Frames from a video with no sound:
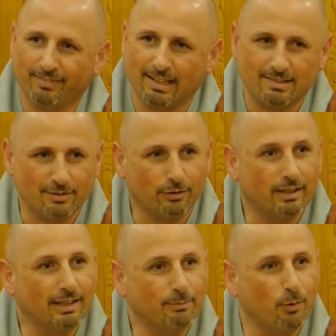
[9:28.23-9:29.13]
It's not
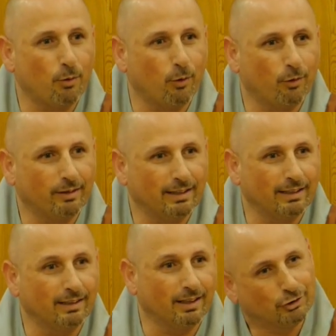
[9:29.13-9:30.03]
anymore
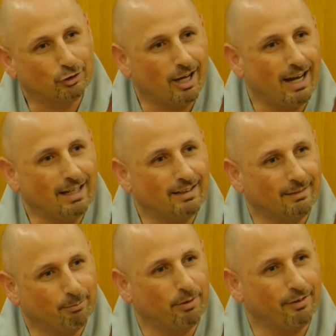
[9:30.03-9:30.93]
only child
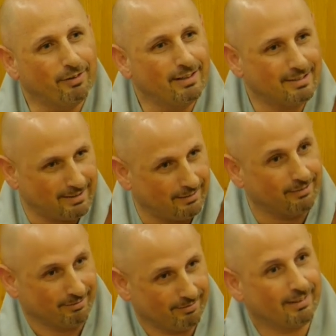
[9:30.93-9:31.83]
and parents
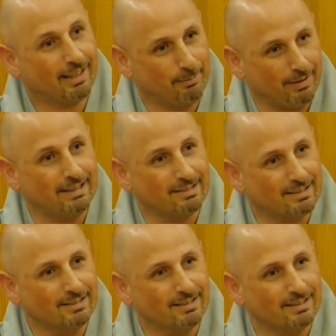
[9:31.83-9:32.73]
and keep a
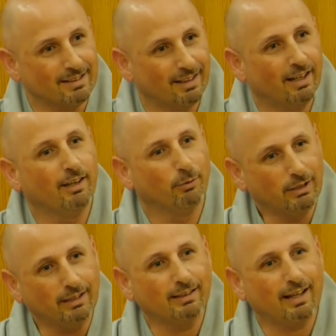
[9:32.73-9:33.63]
distance. We
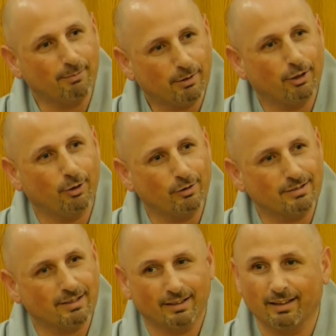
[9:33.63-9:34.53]
can come
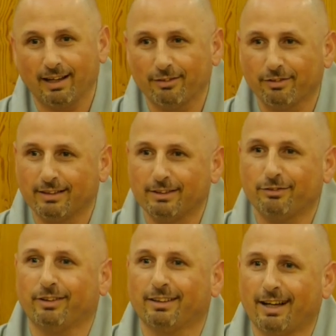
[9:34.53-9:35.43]
close and have a
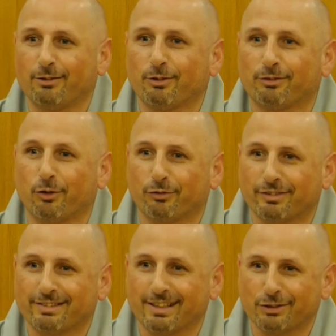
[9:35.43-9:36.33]
different kind of
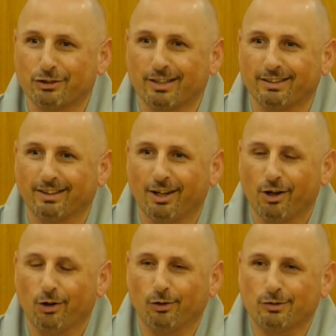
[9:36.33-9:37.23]
conversation
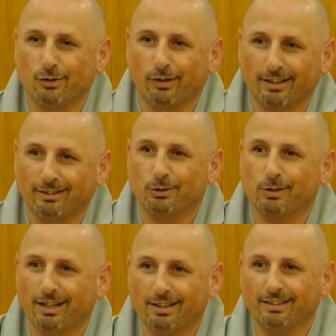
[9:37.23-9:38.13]
also learn
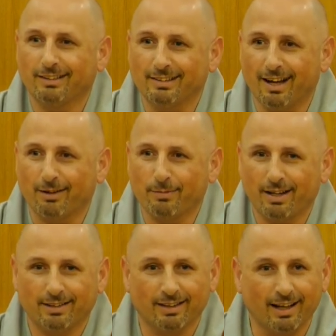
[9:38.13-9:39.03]
together the
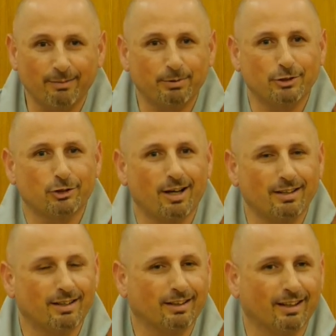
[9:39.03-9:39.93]
Dharma and help each other.